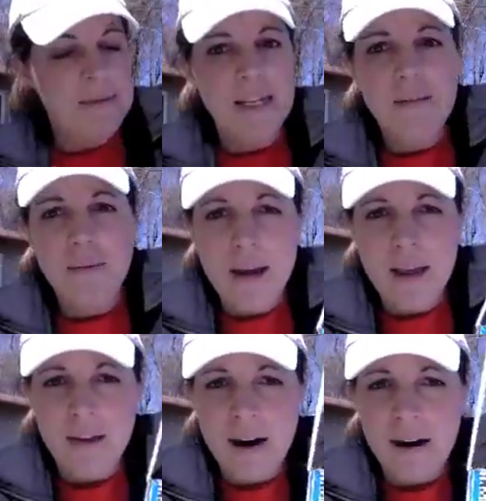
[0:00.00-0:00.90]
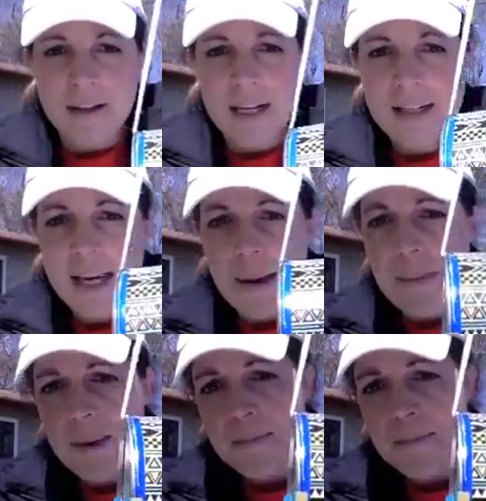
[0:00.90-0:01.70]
it with our duct tape,